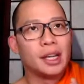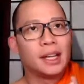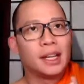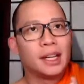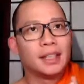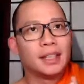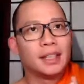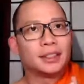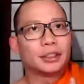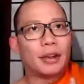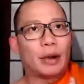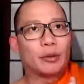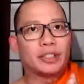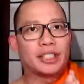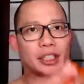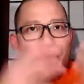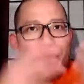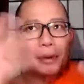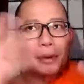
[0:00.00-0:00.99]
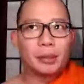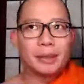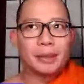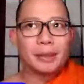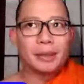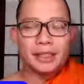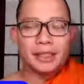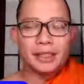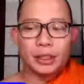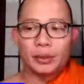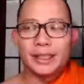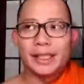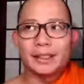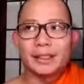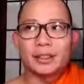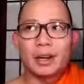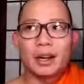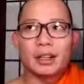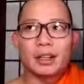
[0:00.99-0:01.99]
so I was experimenting with
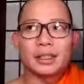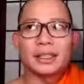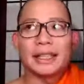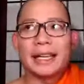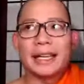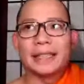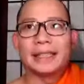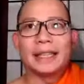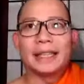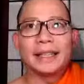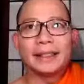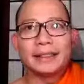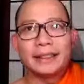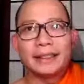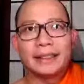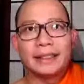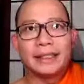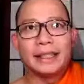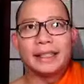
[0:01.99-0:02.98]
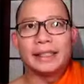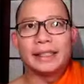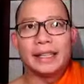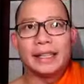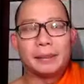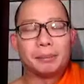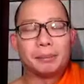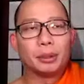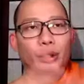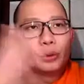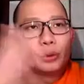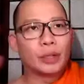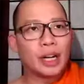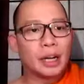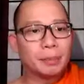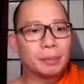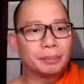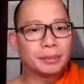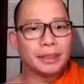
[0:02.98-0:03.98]
TikTok, and then it blew
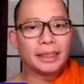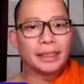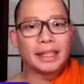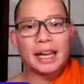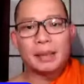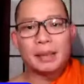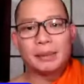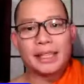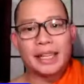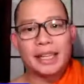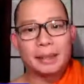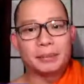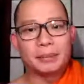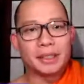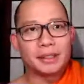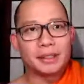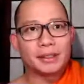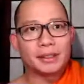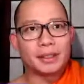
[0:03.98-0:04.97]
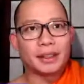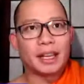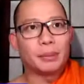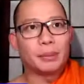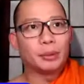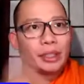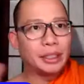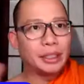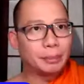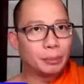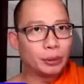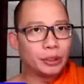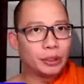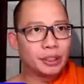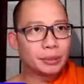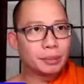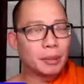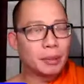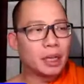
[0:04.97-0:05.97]
up, and then I became this celebrity
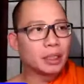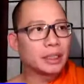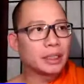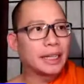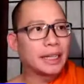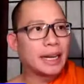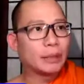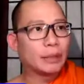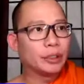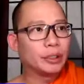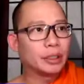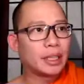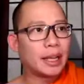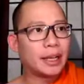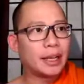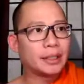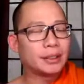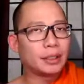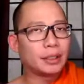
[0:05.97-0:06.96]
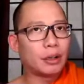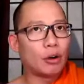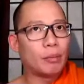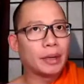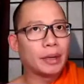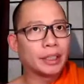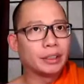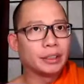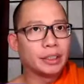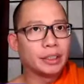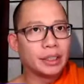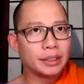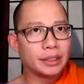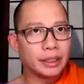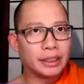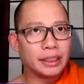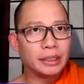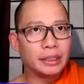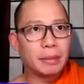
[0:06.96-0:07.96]
Buddhist monk, and I realized, oh my goodness, they
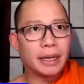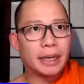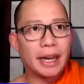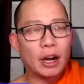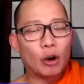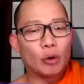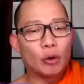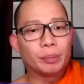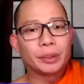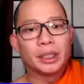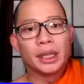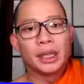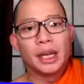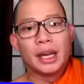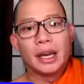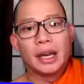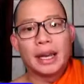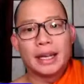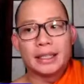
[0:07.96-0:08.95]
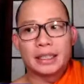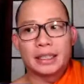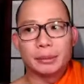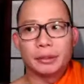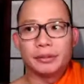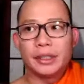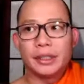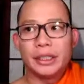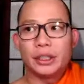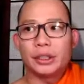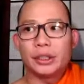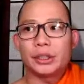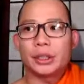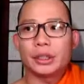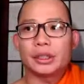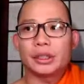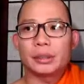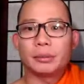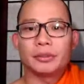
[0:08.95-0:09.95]
need my help. And some of
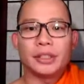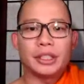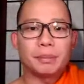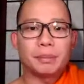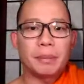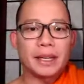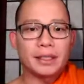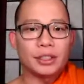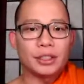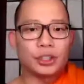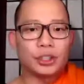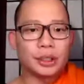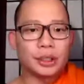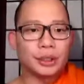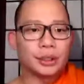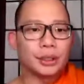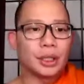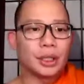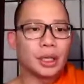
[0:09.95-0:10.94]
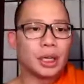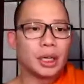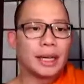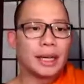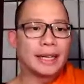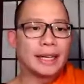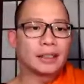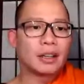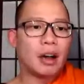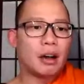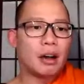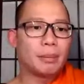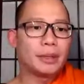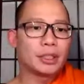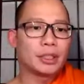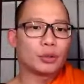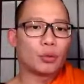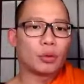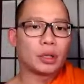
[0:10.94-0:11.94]
these messages and
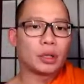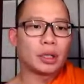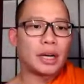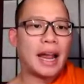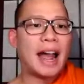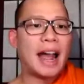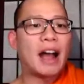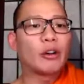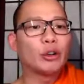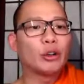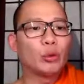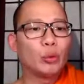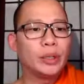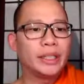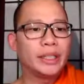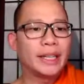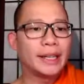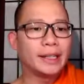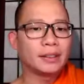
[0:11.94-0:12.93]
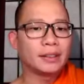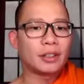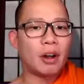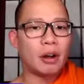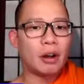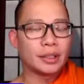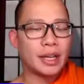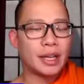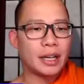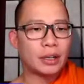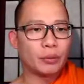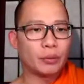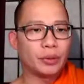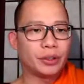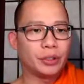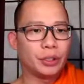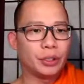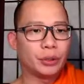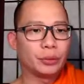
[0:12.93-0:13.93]
comments were, how do we get in contact
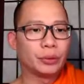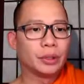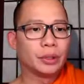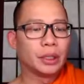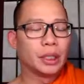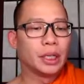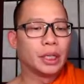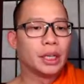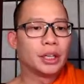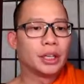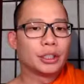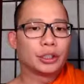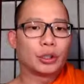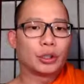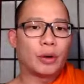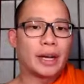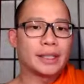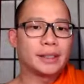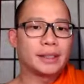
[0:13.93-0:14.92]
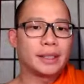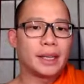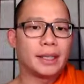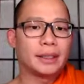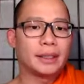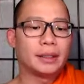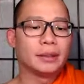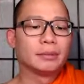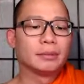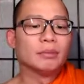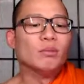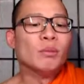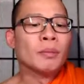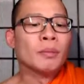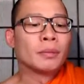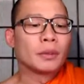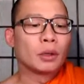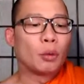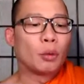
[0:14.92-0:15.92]
with you? So I said,
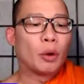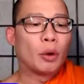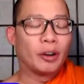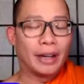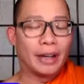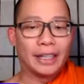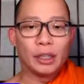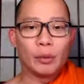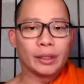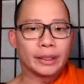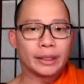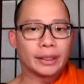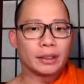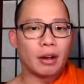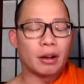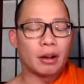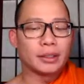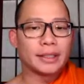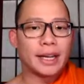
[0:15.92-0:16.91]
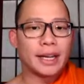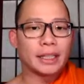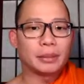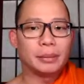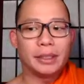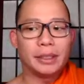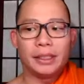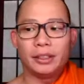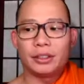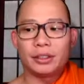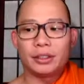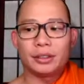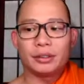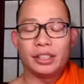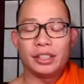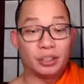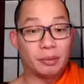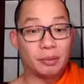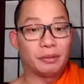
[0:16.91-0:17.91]
well, anyone can contact me. Here's
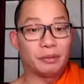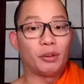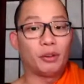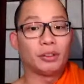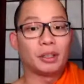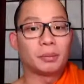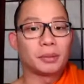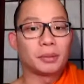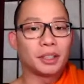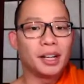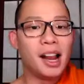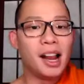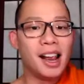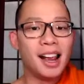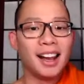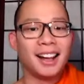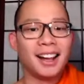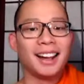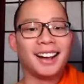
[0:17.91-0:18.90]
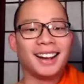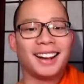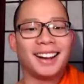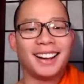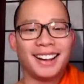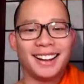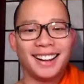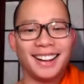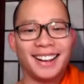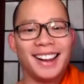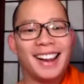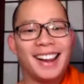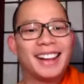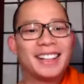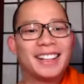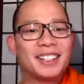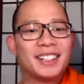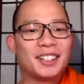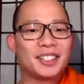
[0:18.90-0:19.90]
my phone number.
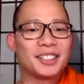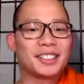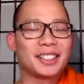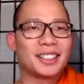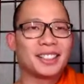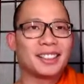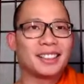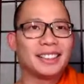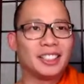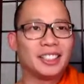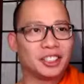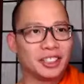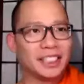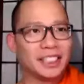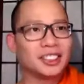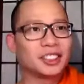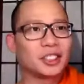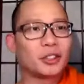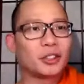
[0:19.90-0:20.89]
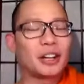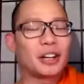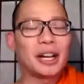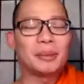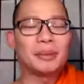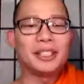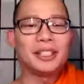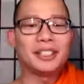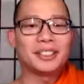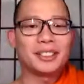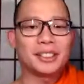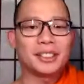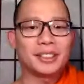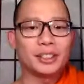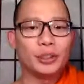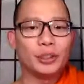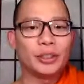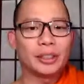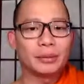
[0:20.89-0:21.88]
Here's Instagram.
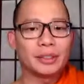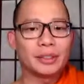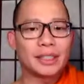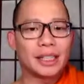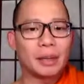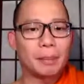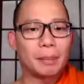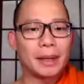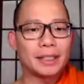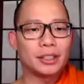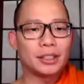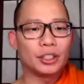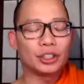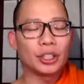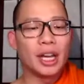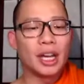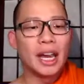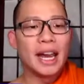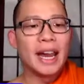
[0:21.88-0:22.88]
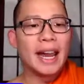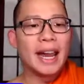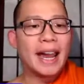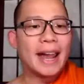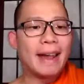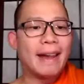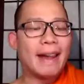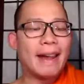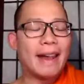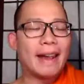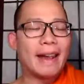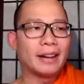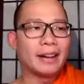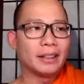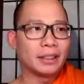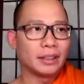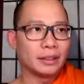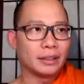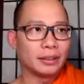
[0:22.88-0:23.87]
You can send a message.
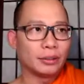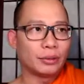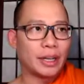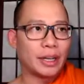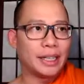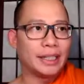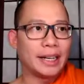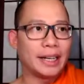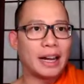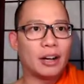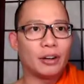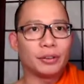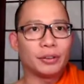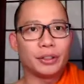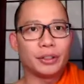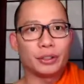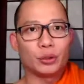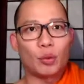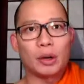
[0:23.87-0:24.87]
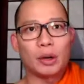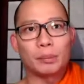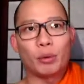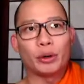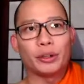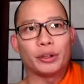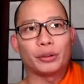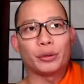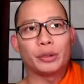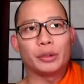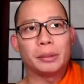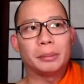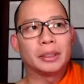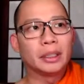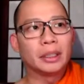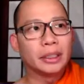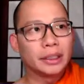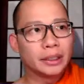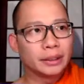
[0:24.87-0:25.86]
And right now there's 1.3
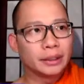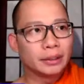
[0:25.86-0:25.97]
million